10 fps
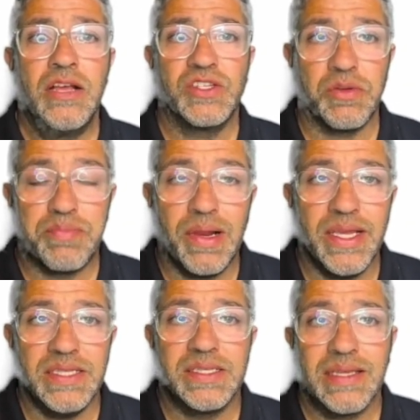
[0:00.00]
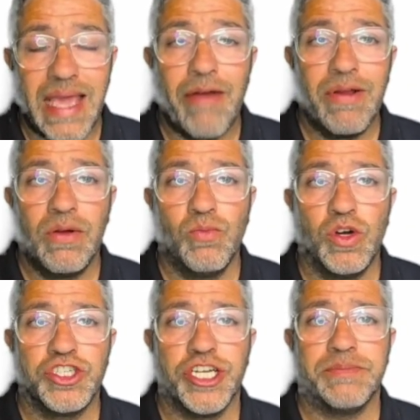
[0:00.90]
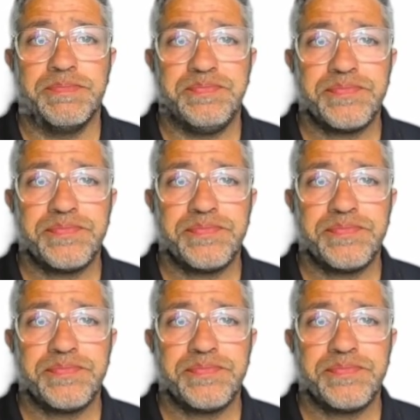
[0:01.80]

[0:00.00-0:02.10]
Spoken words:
So please carry on watching.